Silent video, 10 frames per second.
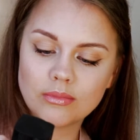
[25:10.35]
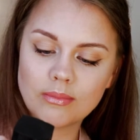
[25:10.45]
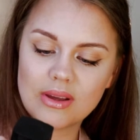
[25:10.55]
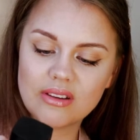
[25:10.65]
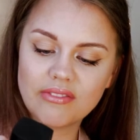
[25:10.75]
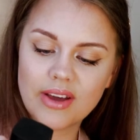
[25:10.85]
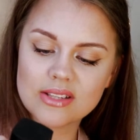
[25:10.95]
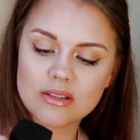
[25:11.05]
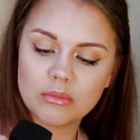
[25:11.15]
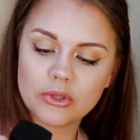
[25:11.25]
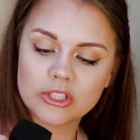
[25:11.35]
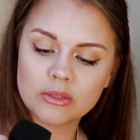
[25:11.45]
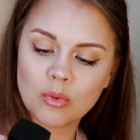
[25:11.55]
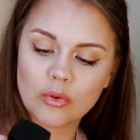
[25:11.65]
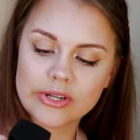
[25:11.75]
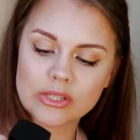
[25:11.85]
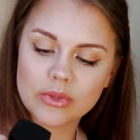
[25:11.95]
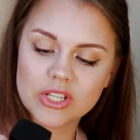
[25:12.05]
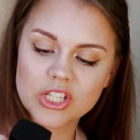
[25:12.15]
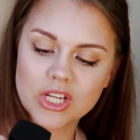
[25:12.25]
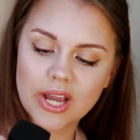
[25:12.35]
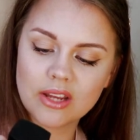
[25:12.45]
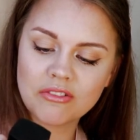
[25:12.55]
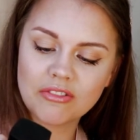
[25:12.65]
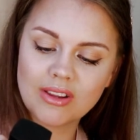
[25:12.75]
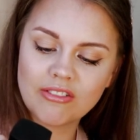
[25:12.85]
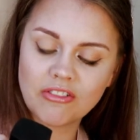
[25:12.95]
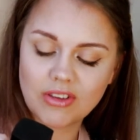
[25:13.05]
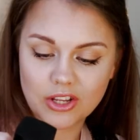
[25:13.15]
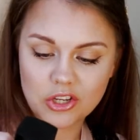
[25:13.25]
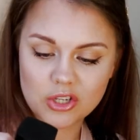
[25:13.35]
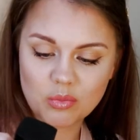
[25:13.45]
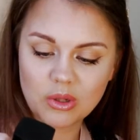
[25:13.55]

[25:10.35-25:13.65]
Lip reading: mattifies and blurs pores with a shine-free finish,